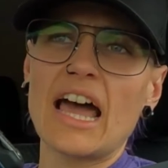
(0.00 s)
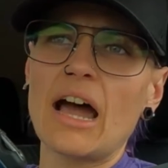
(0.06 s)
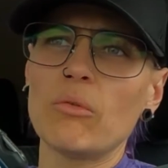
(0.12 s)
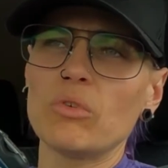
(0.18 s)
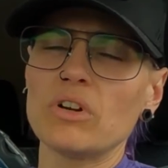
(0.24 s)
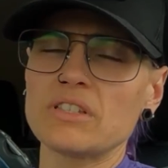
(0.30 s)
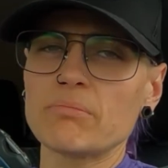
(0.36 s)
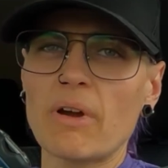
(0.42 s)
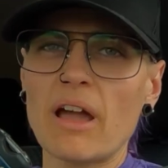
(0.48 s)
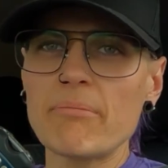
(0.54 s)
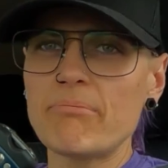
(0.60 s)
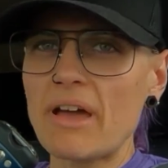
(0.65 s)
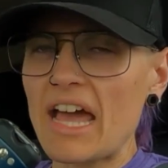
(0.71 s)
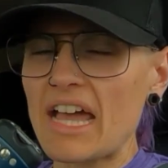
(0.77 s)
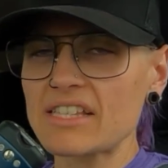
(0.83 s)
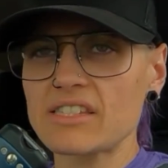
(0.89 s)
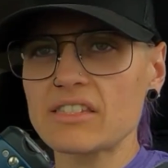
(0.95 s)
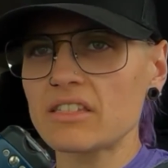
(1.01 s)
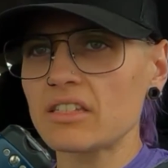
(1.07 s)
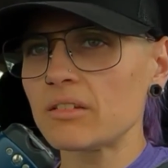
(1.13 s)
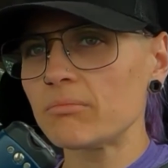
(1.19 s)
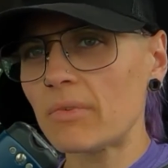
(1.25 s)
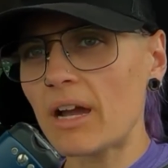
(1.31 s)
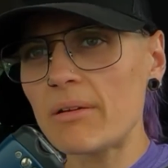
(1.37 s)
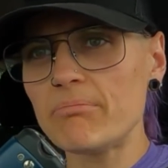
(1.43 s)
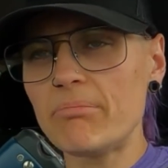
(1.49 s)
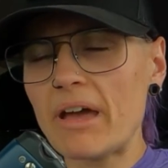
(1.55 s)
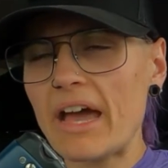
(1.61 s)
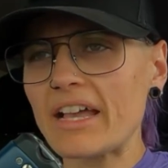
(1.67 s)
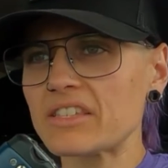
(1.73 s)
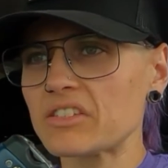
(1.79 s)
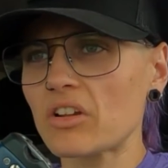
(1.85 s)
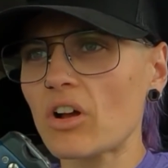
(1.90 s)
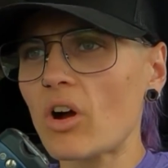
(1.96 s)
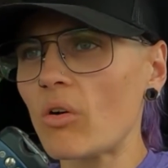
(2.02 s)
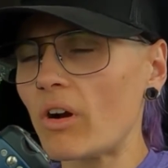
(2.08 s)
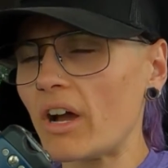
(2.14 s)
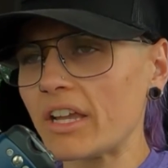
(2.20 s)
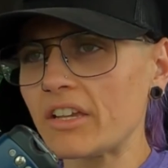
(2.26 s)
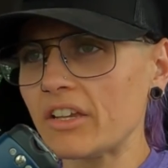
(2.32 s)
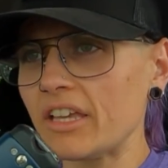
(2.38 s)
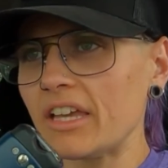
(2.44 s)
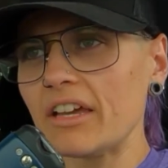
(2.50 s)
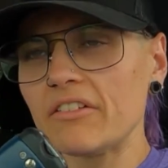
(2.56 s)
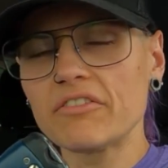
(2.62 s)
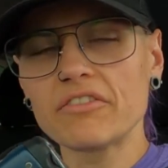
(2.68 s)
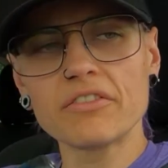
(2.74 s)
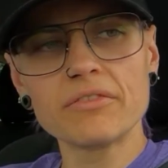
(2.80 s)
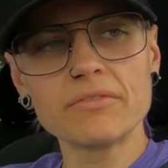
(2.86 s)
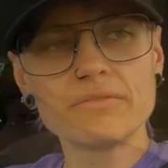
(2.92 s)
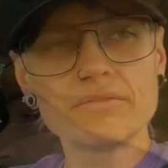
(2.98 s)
that was my best go I could give.